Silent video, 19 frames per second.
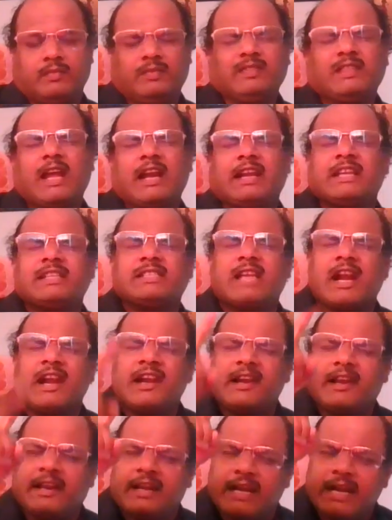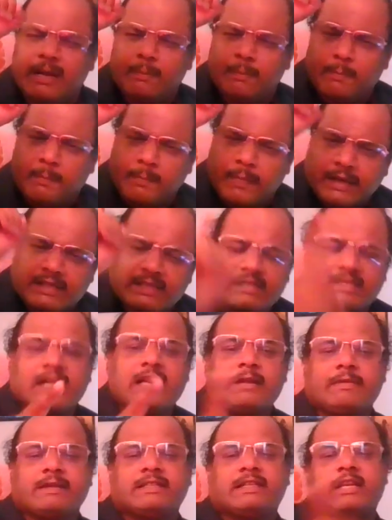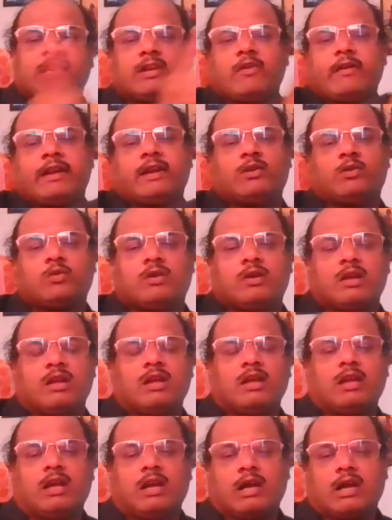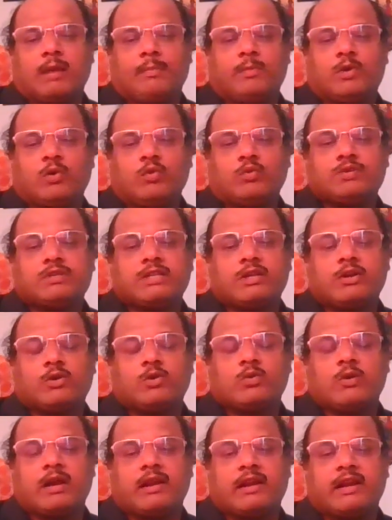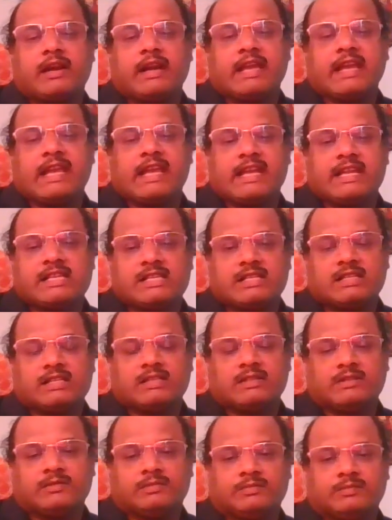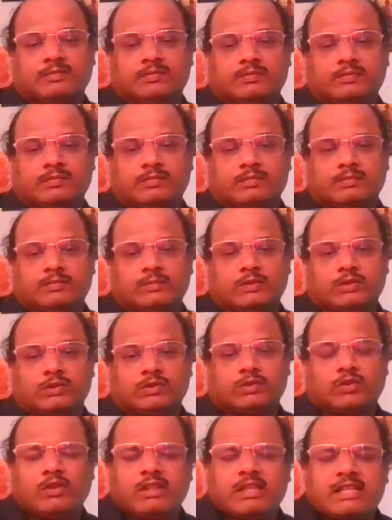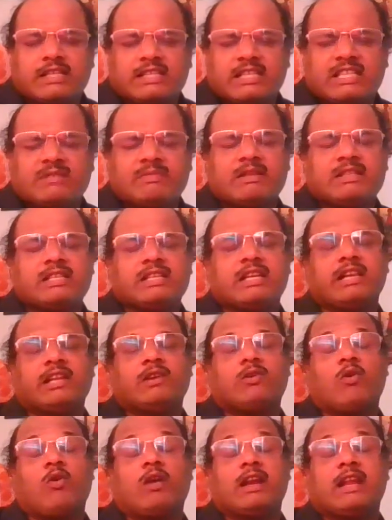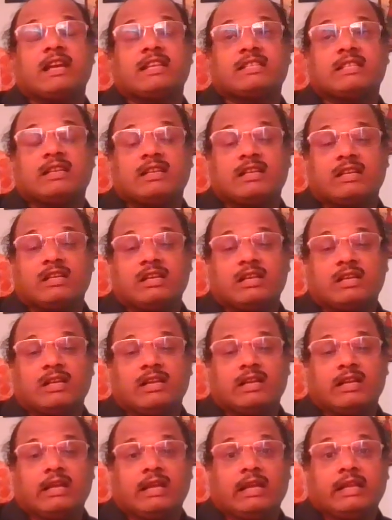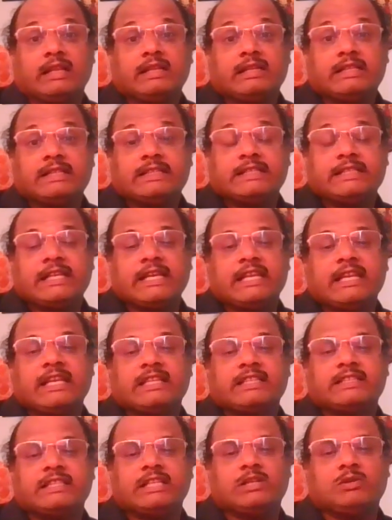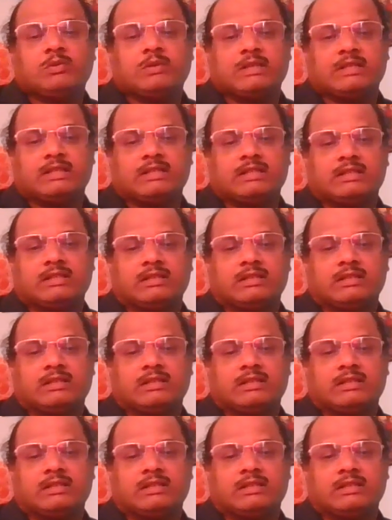that is 100% basically going to come to 0 to 100 age. So this is basically called as a chaining sequence.